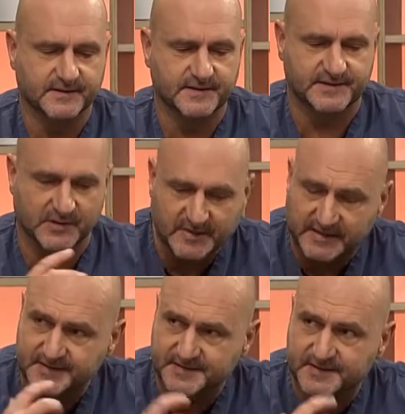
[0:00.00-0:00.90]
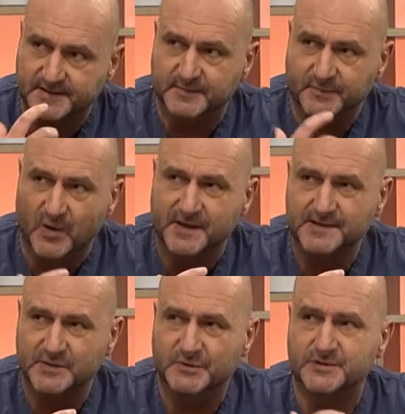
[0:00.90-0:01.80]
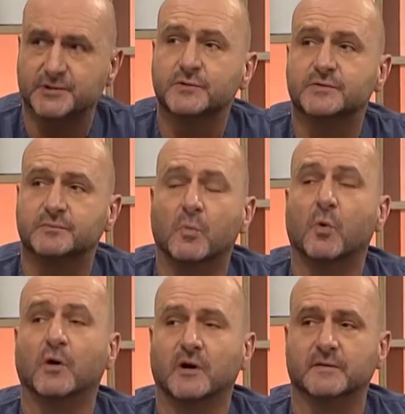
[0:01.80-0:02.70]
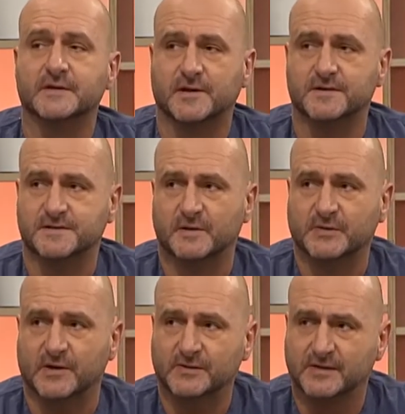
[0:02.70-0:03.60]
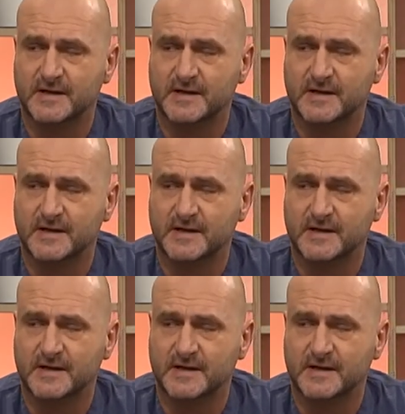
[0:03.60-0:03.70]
stimulates the body to produce more of its own stem cells.